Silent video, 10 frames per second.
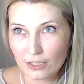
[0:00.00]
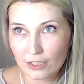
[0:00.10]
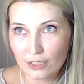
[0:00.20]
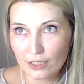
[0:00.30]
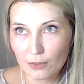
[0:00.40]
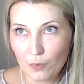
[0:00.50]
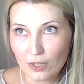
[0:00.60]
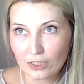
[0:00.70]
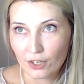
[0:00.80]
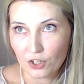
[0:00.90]
see
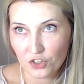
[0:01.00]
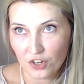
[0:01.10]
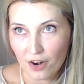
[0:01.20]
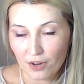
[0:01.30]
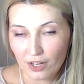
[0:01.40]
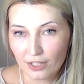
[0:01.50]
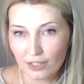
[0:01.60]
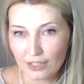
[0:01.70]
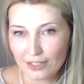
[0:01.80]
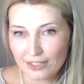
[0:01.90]
what they're sharing
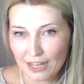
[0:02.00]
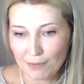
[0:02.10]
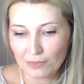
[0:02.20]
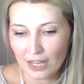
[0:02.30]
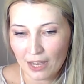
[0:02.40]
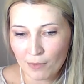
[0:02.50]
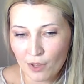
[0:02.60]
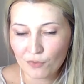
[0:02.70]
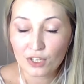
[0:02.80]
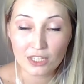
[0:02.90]
in the same time
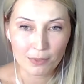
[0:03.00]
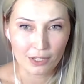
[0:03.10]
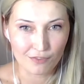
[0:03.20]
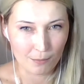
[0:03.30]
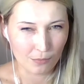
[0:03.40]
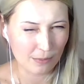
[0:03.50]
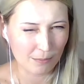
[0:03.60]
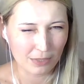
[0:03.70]
for example if i'm